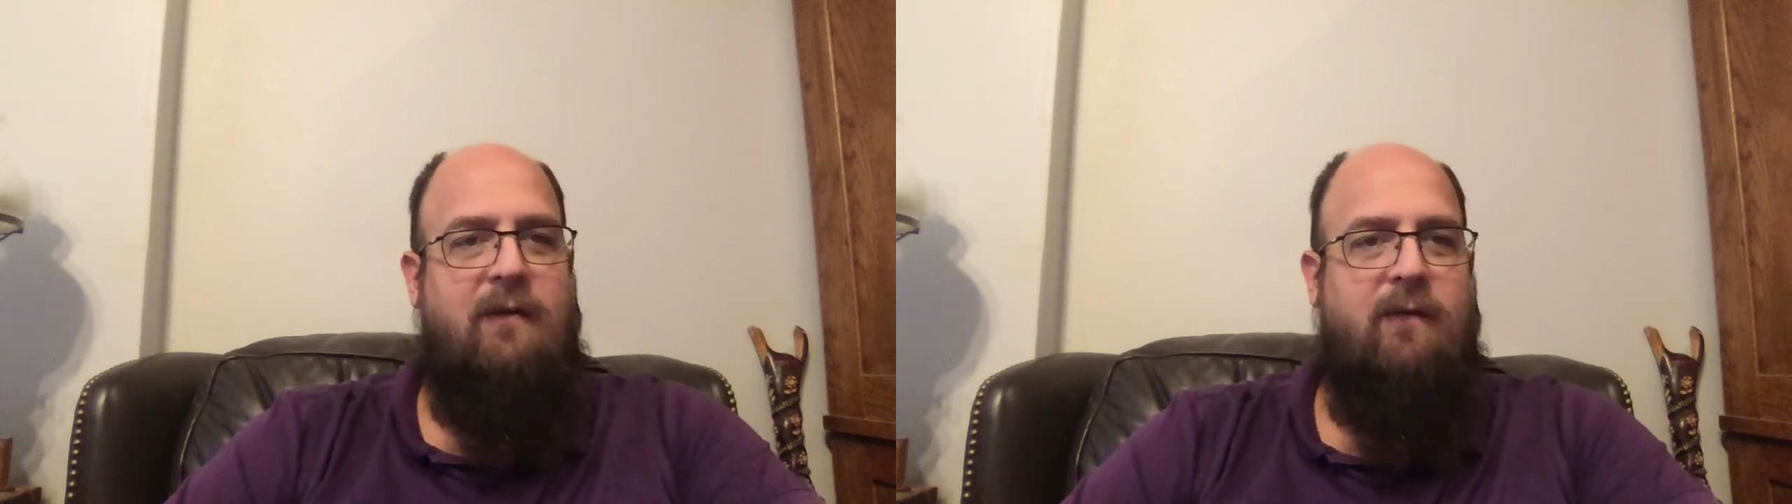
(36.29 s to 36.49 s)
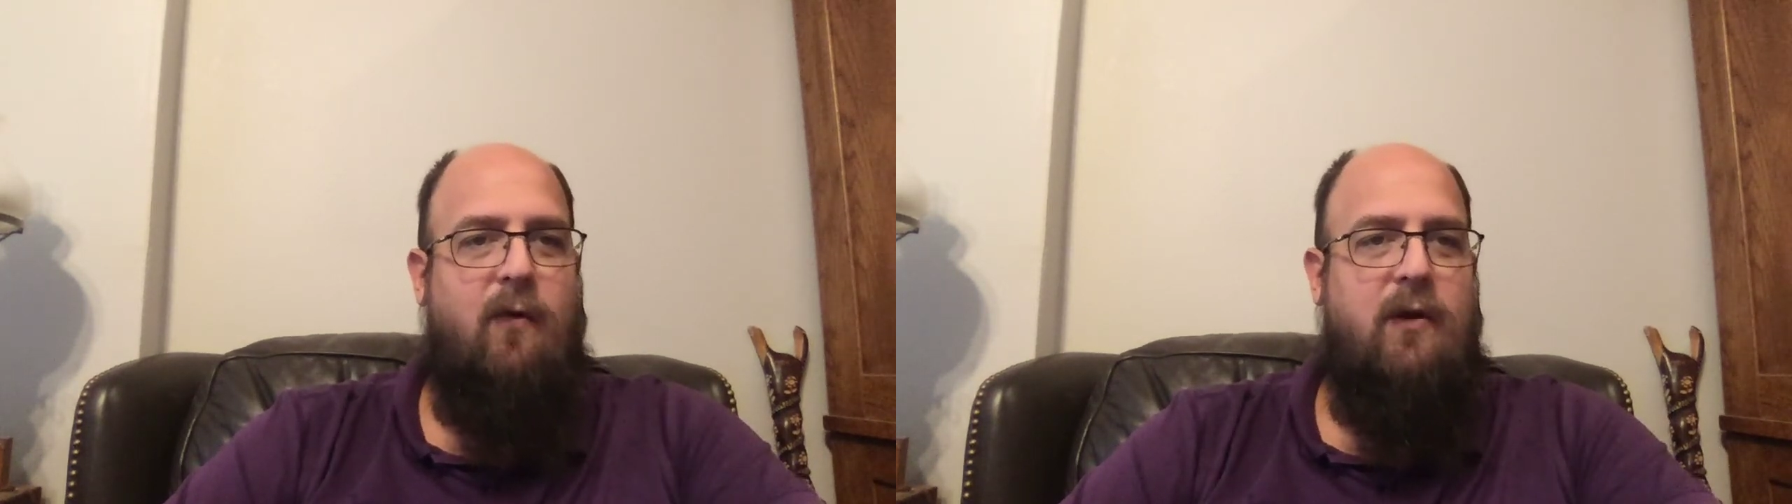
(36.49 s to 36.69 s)
The
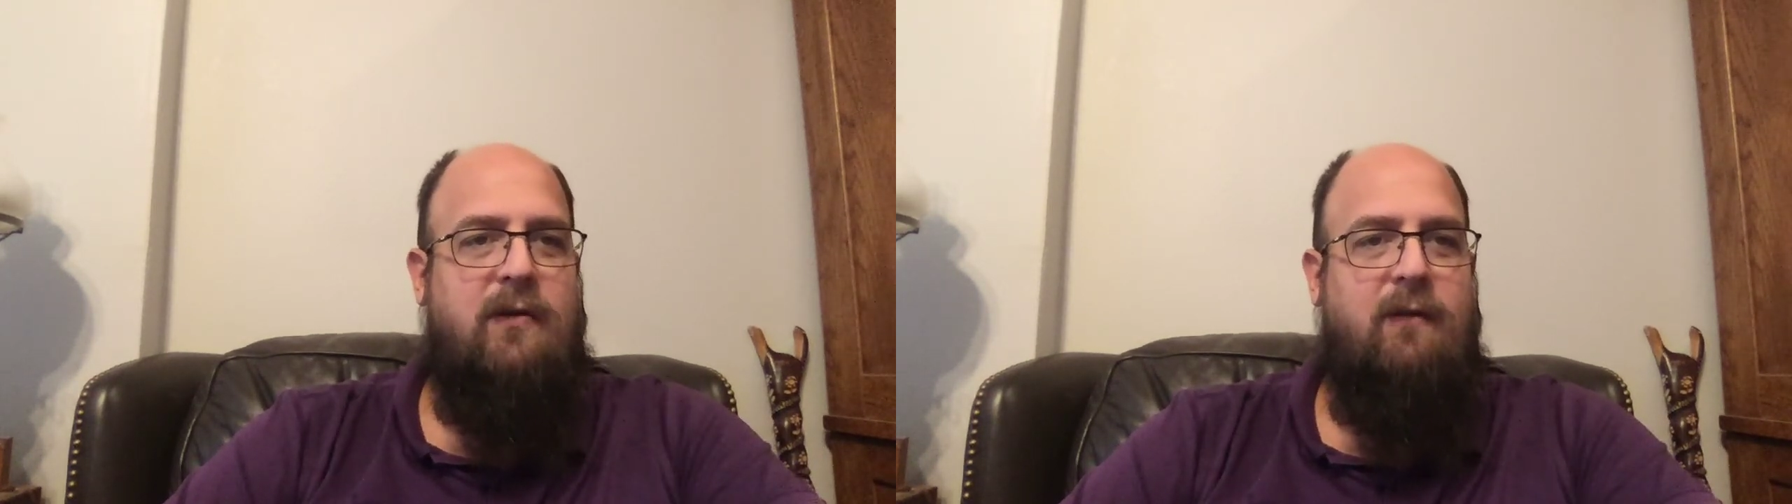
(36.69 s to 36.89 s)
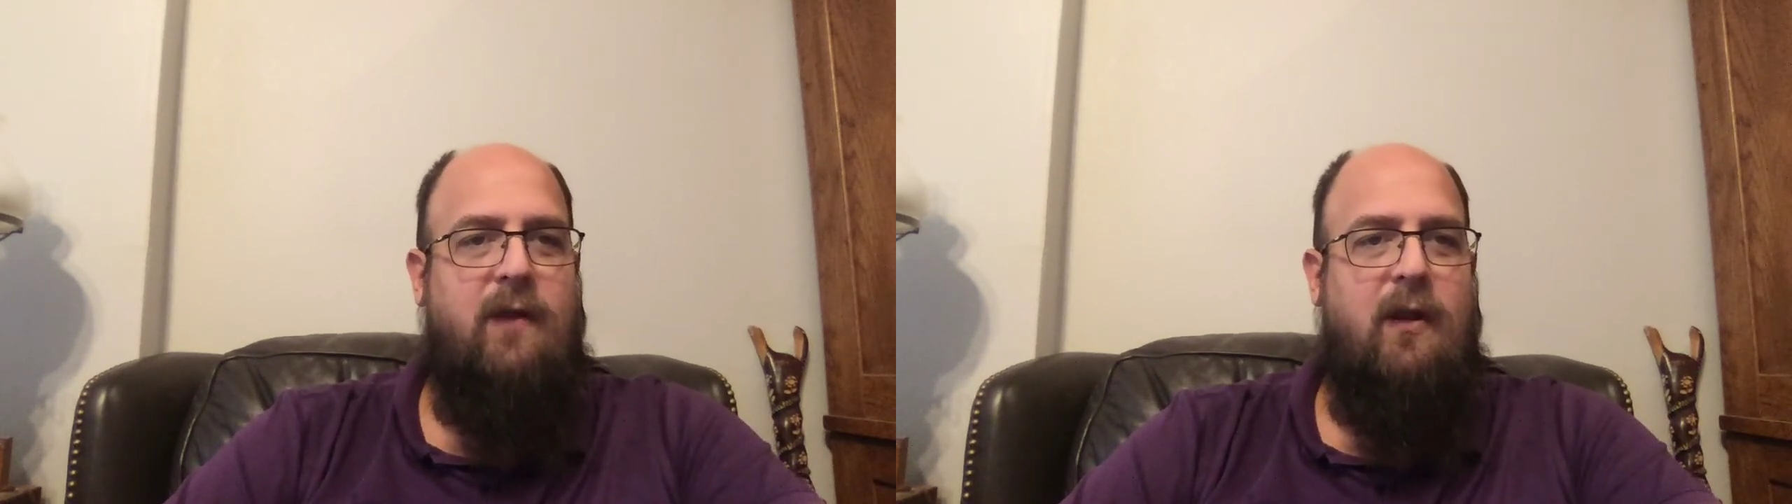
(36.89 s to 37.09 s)

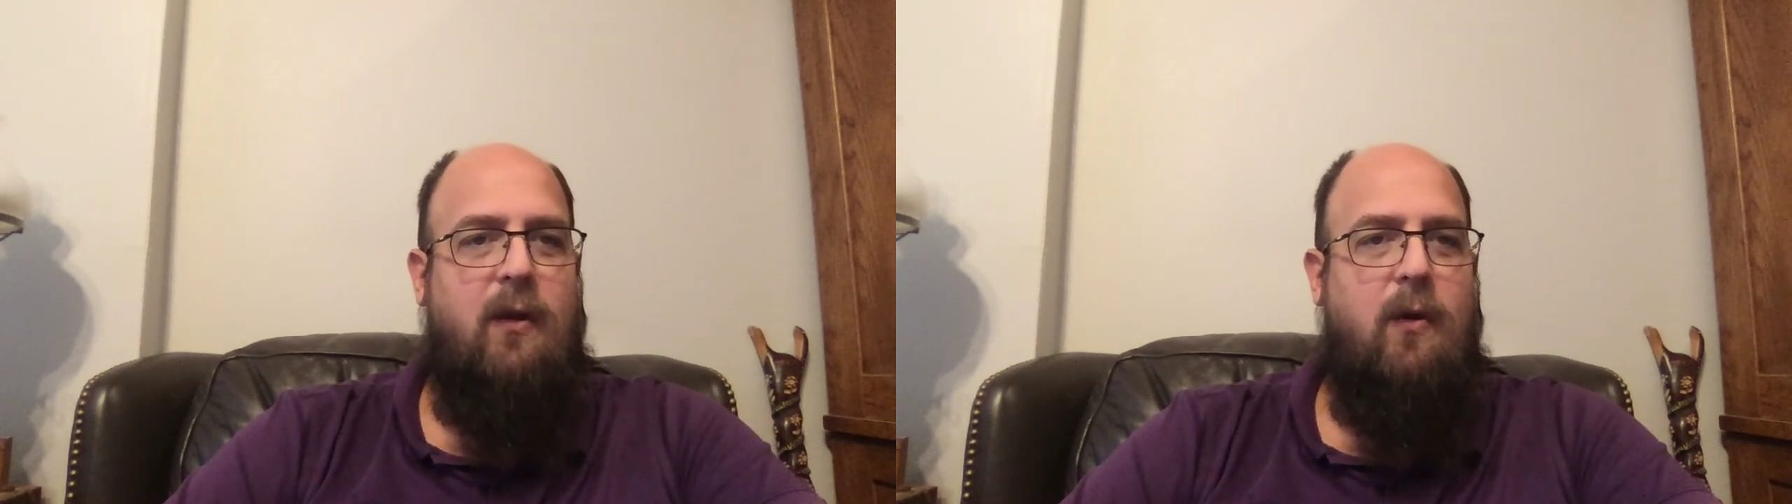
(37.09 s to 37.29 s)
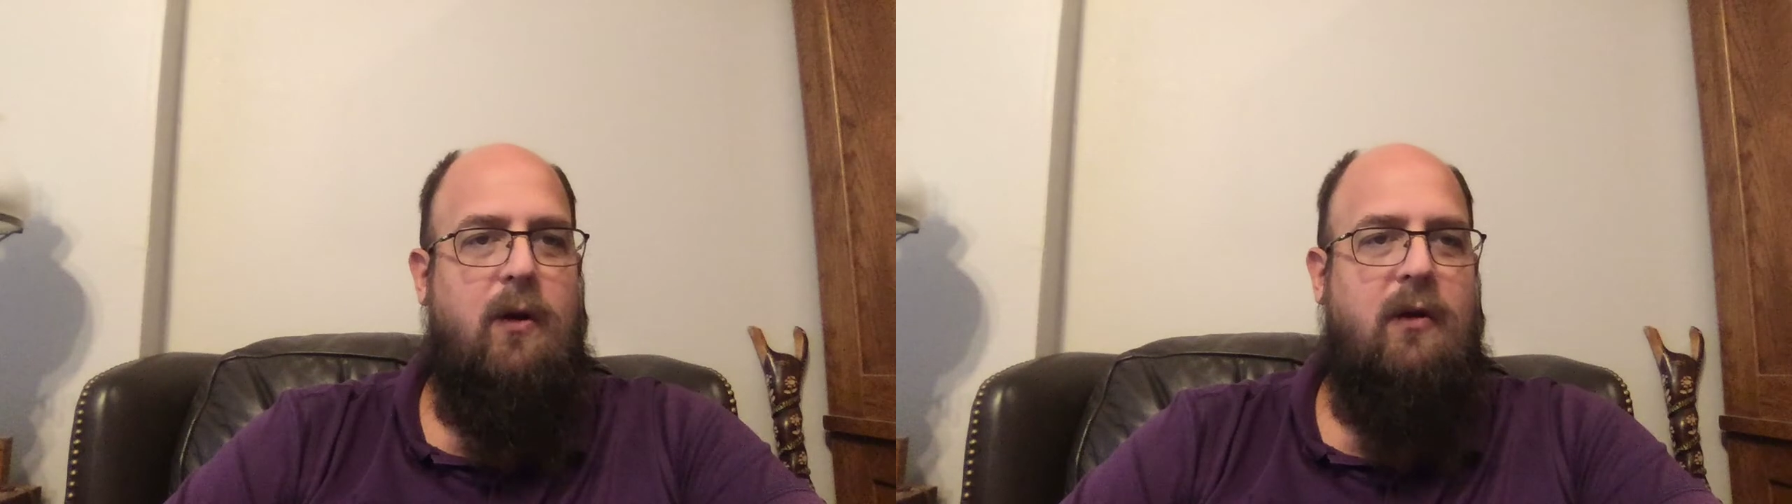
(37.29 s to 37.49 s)
voice of the
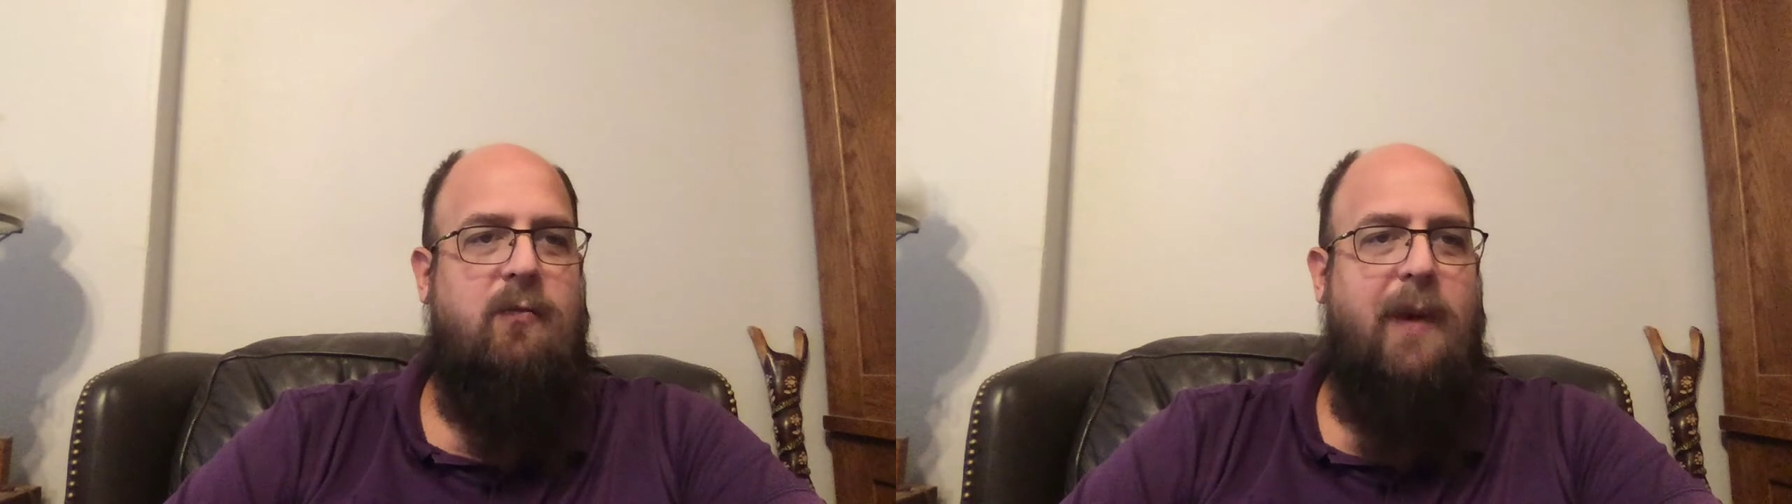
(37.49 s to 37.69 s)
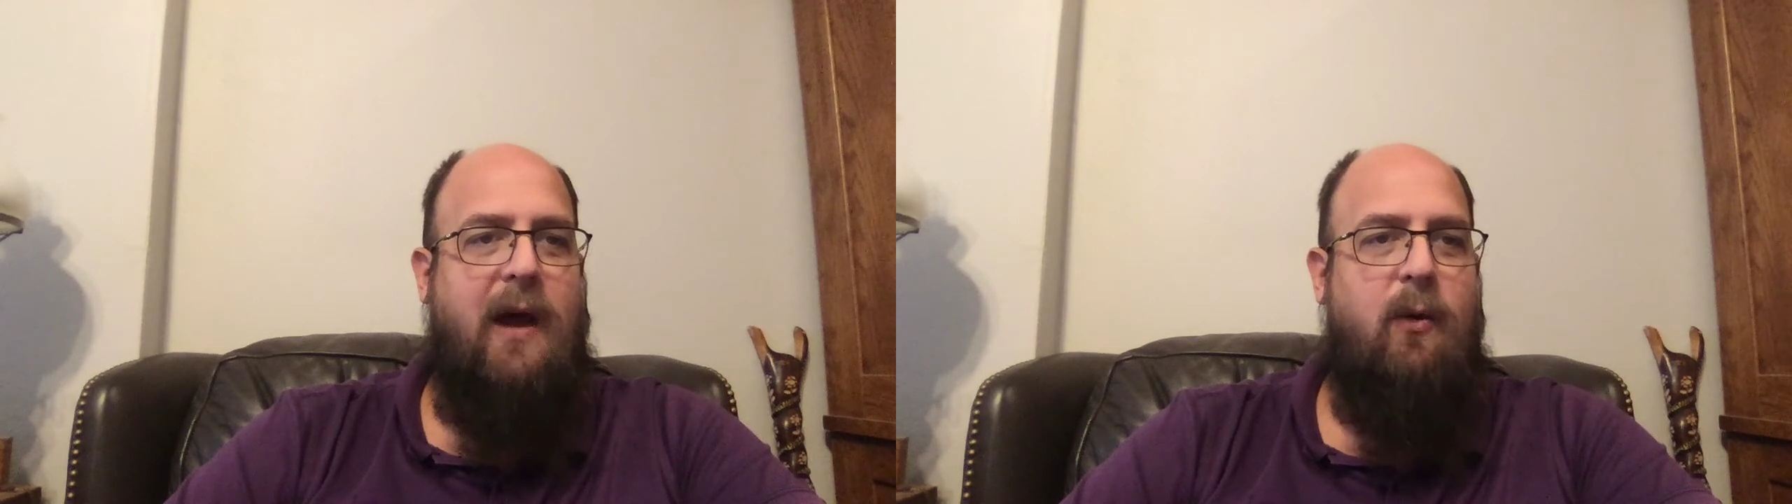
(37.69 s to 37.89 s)
Lord is
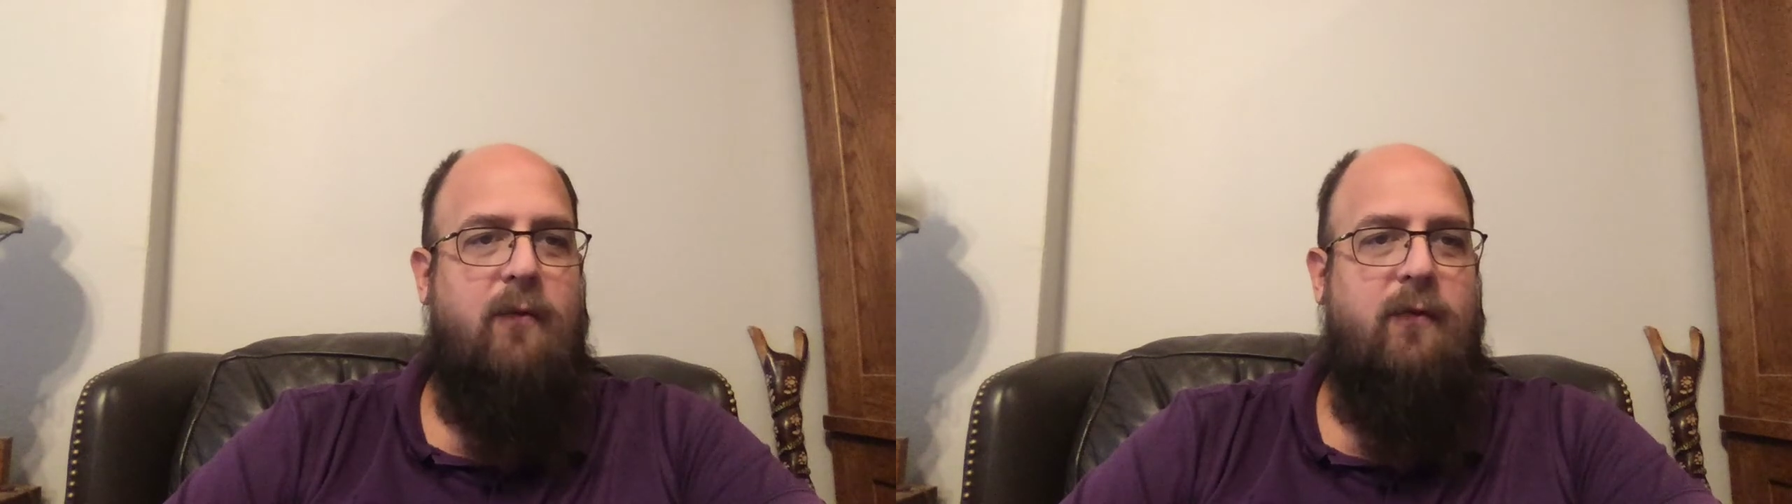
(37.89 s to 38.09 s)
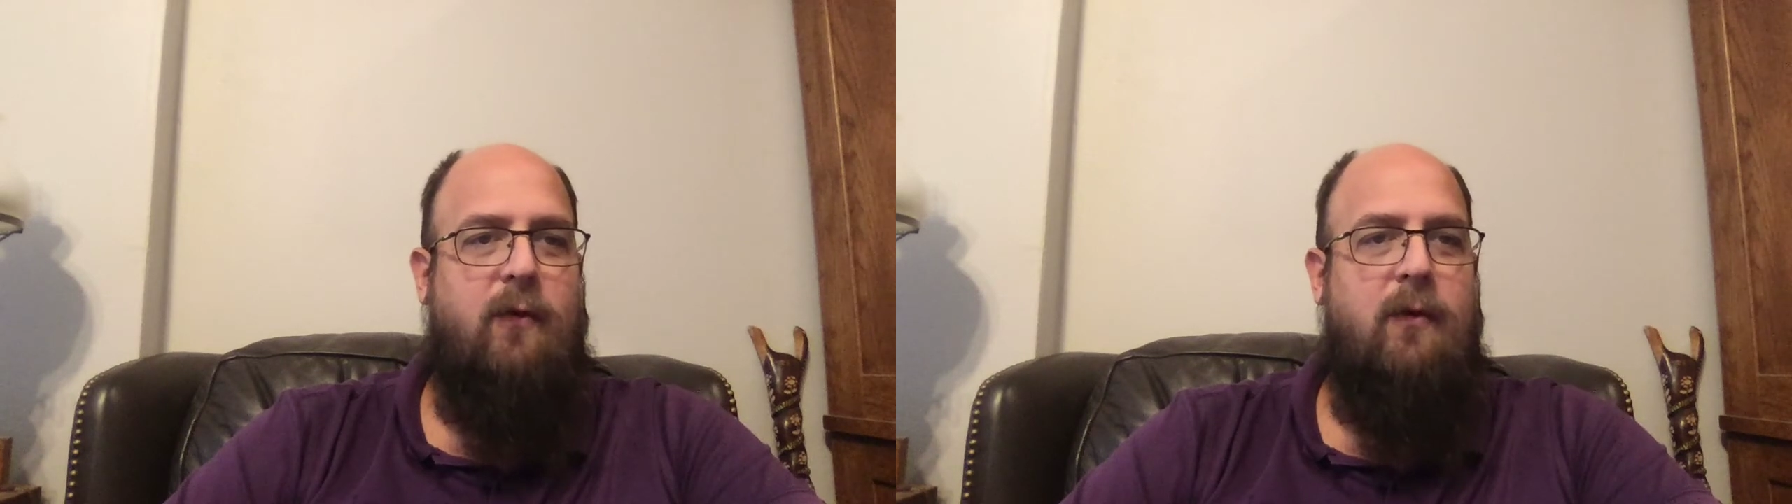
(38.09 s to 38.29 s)

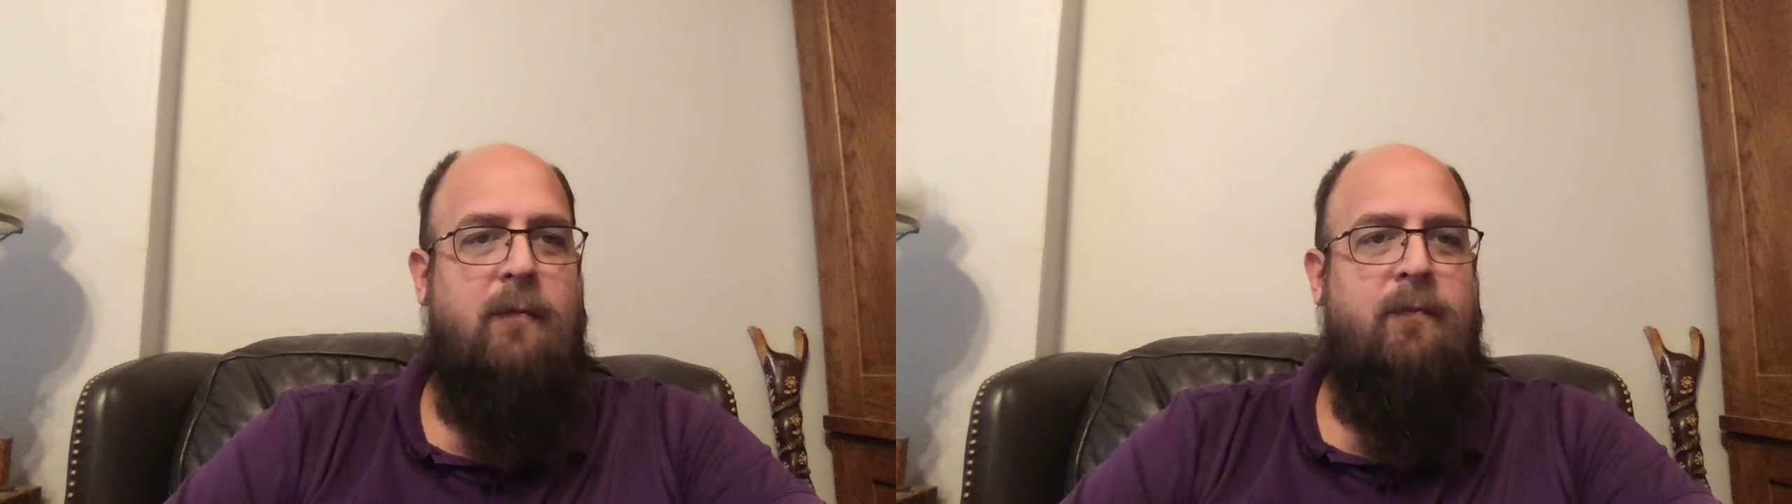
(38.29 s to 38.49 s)
powerful.